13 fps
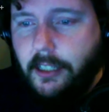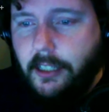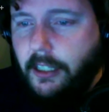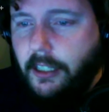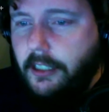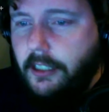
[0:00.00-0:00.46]

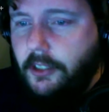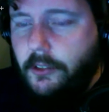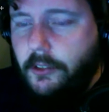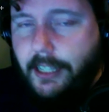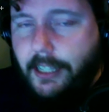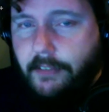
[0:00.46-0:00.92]
So
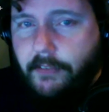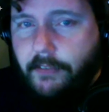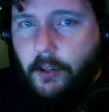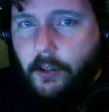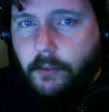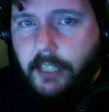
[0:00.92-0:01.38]
get
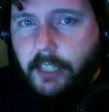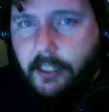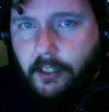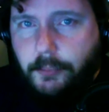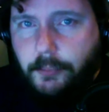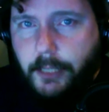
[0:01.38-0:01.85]
involved, get those
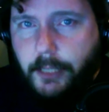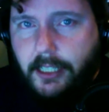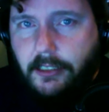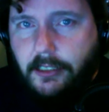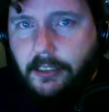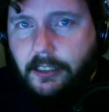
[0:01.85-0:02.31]
beers,
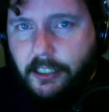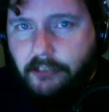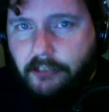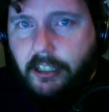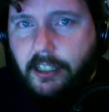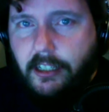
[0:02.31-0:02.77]
get
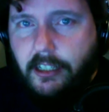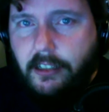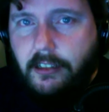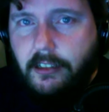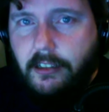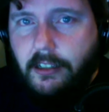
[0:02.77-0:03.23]
drinking,
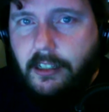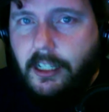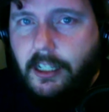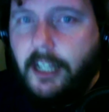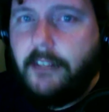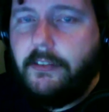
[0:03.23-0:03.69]
and
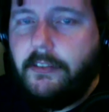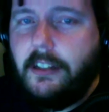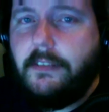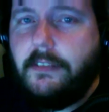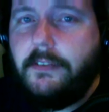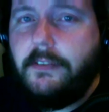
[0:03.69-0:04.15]
have a
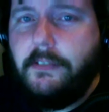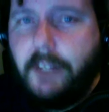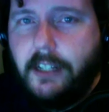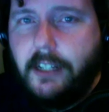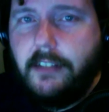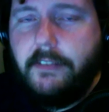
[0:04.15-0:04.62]

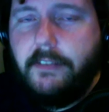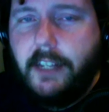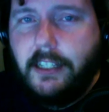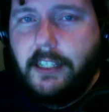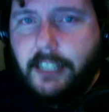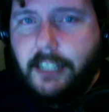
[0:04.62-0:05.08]
fucking
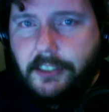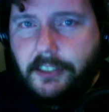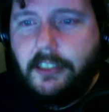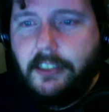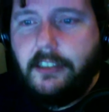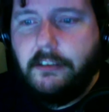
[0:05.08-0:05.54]
fantastic
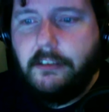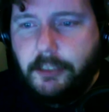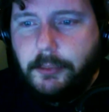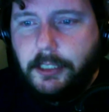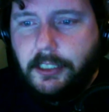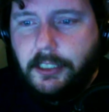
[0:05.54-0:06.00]

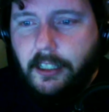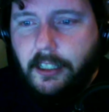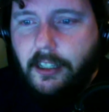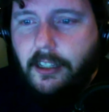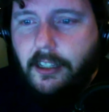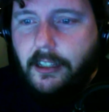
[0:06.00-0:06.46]
Christmas.
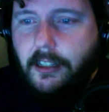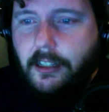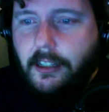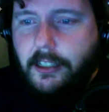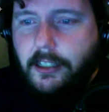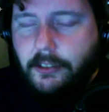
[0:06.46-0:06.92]

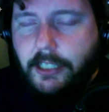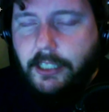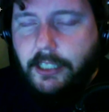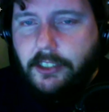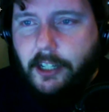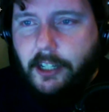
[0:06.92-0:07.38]
Until next
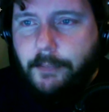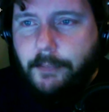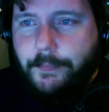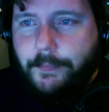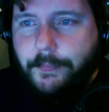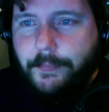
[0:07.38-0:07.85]
time,
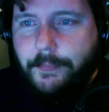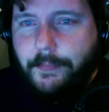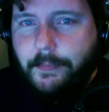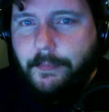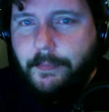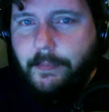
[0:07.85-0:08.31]

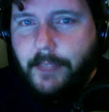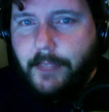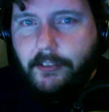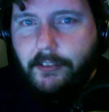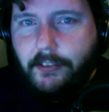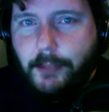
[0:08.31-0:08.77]
thank you very
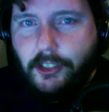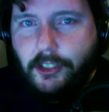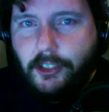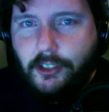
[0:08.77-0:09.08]
much.